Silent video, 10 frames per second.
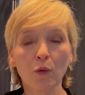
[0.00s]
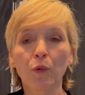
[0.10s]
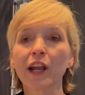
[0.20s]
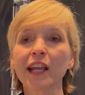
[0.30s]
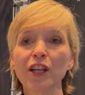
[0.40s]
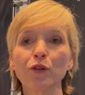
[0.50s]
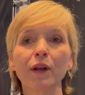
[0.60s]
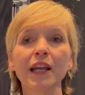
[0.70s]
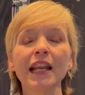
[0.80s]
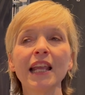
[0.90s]
where it can
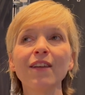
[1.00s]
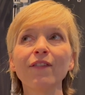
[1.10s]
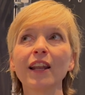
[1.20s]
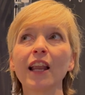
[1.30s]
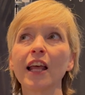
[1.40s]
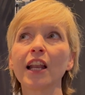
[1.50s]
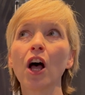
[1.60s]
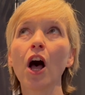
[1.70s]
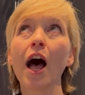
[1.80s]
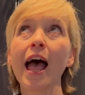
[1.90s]
read even an, uh,
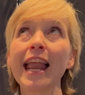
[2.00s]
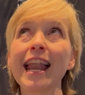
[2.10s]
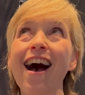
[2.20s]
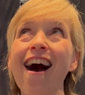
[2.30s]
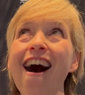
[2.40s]
an